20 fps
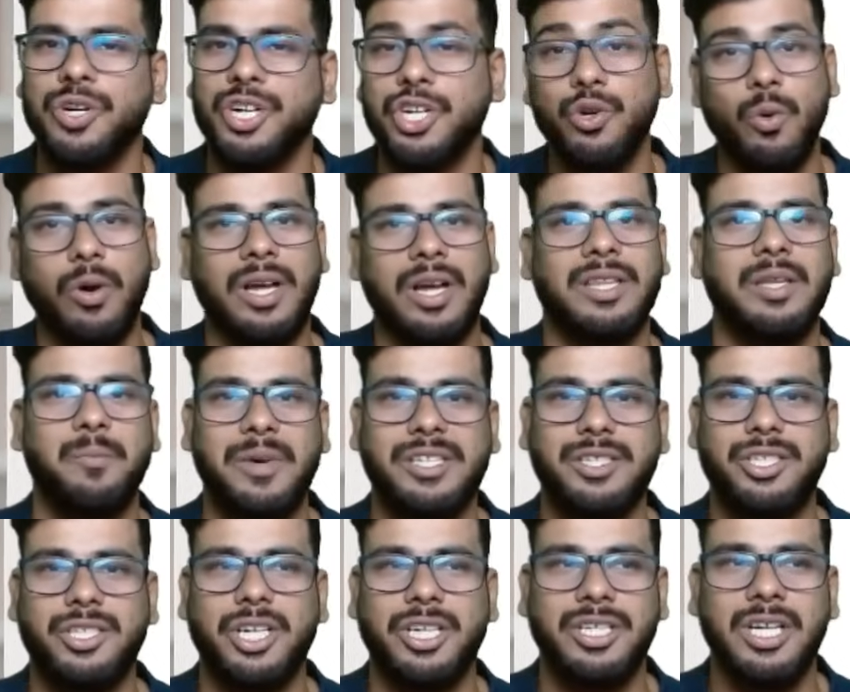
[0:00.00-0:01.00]
You are the best
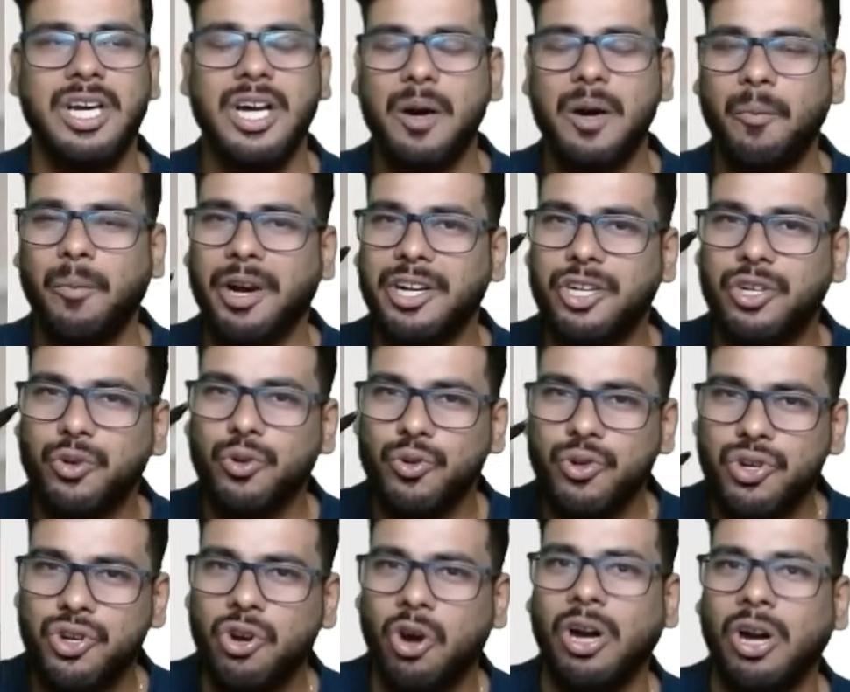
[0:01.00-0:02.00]
judge, but do
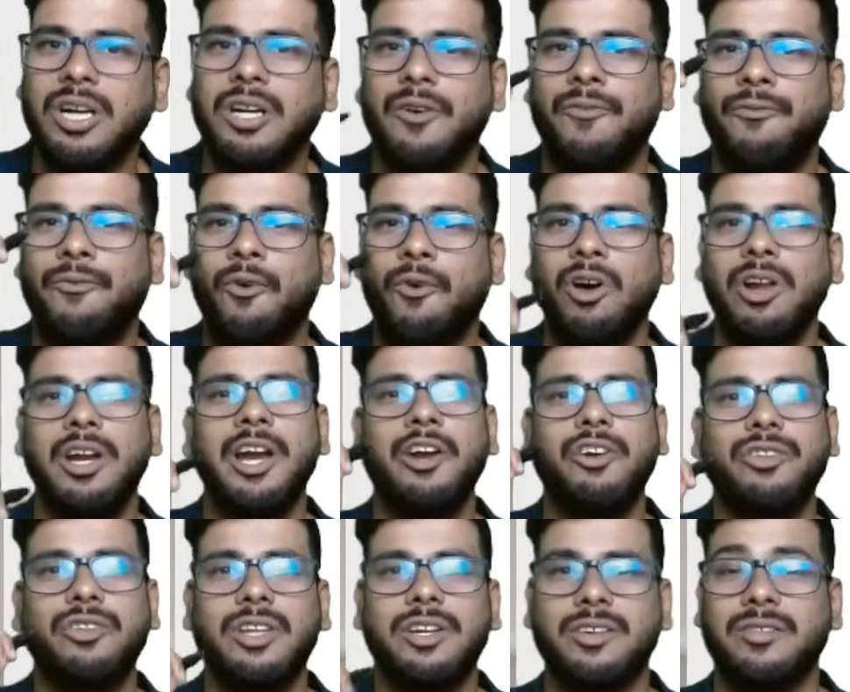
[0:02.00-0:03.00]
not fall into
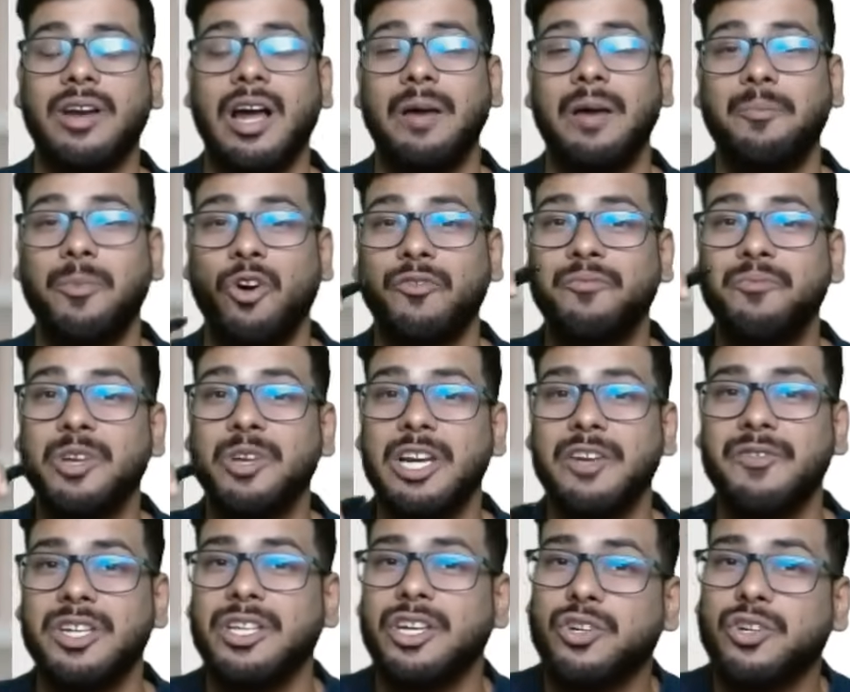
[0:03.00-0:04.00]
the trap of
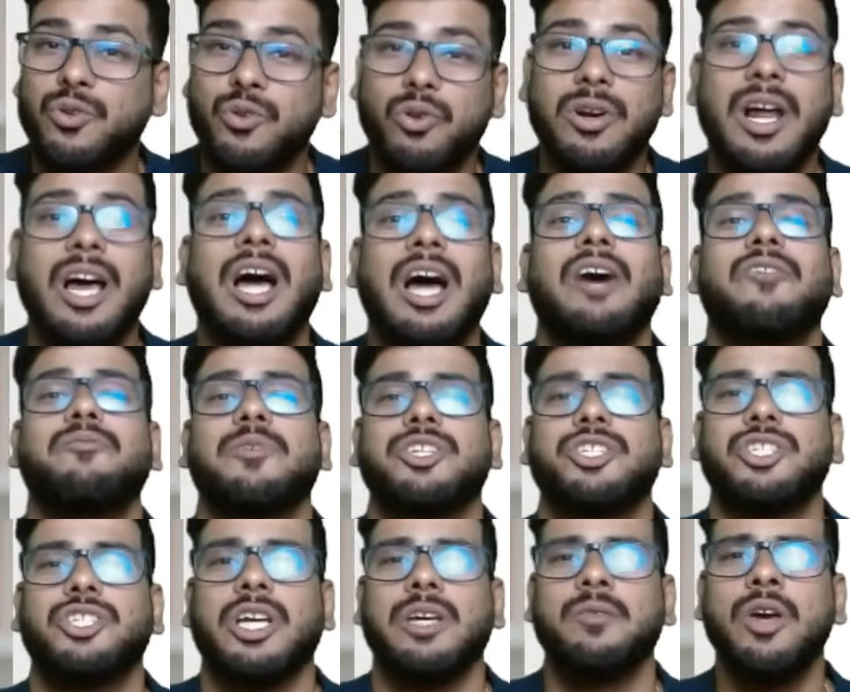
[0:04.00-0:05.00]
believing that you don't have much
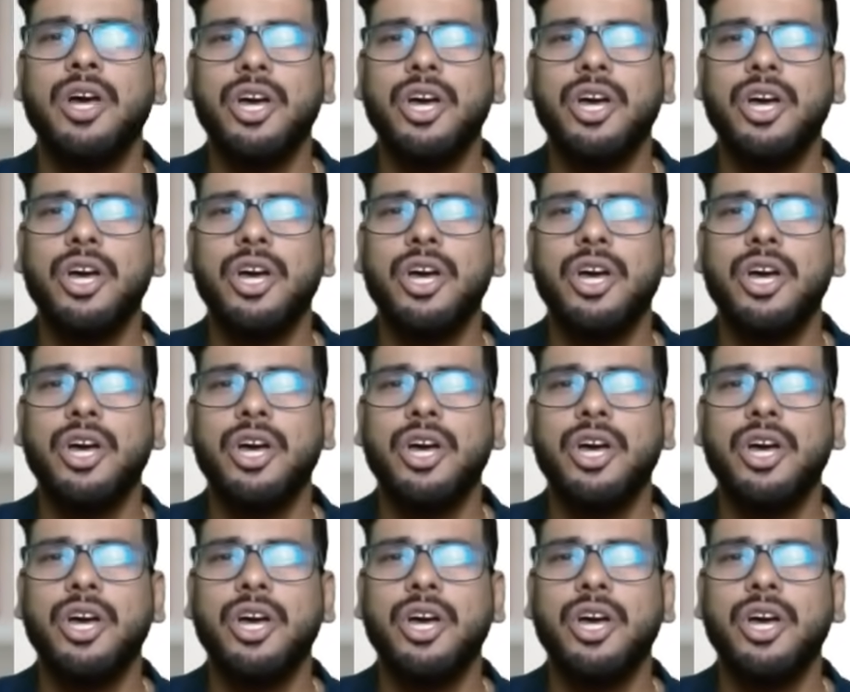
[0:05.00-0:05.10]
time.